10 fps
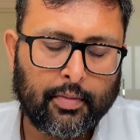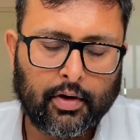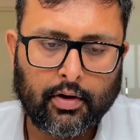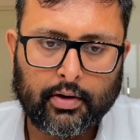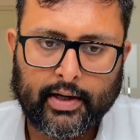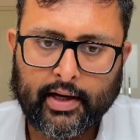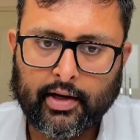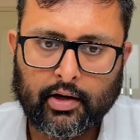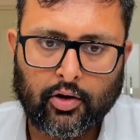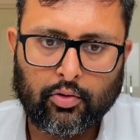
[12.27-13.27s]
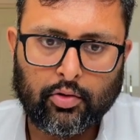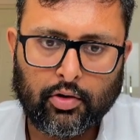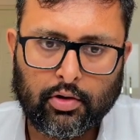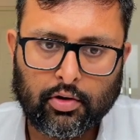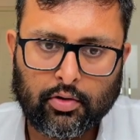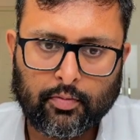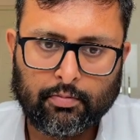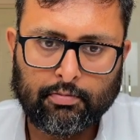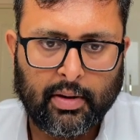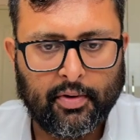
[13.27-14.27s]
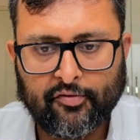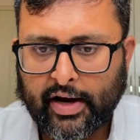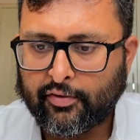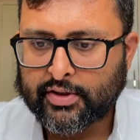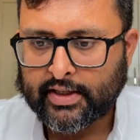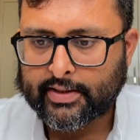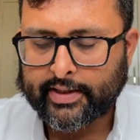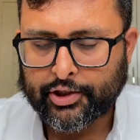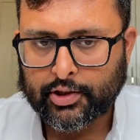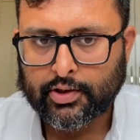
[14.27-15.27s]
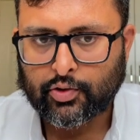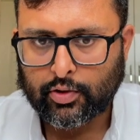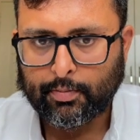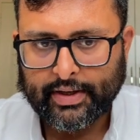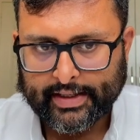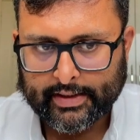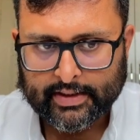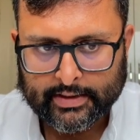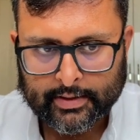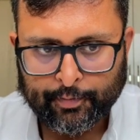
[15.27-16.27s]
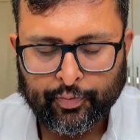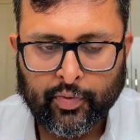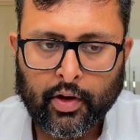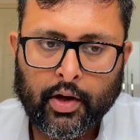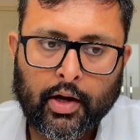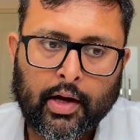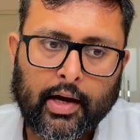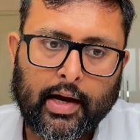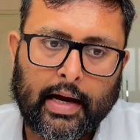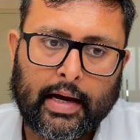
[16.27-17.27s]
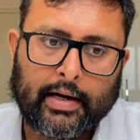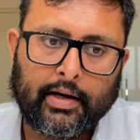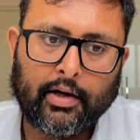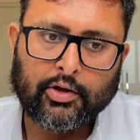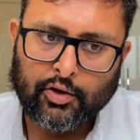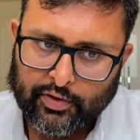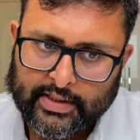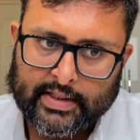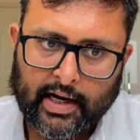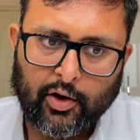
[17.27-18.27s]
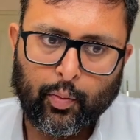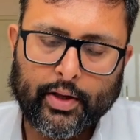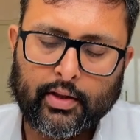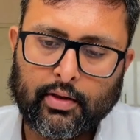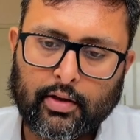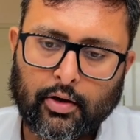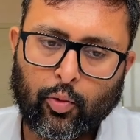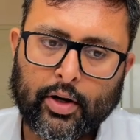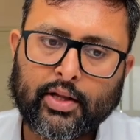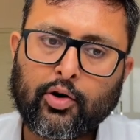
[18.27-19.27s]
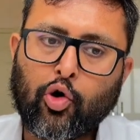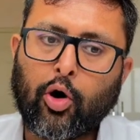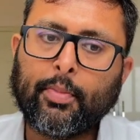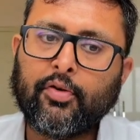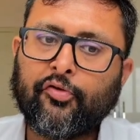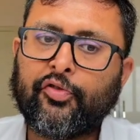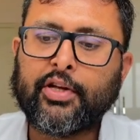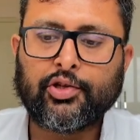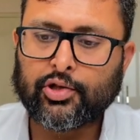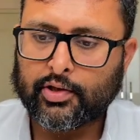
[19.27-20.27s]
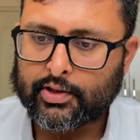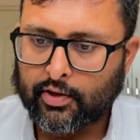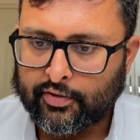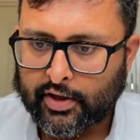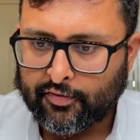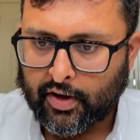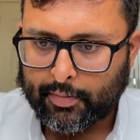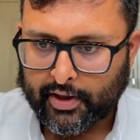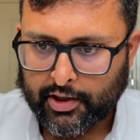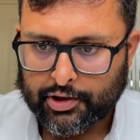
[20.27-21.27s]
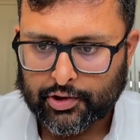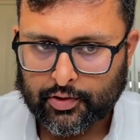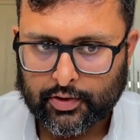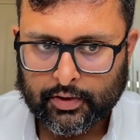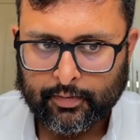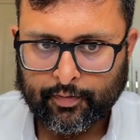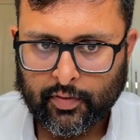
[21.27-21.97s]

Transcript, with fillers: I'll take around maybe 5 or 6 sessions to complete this. And so we'll start with what are the common features of the developing nations.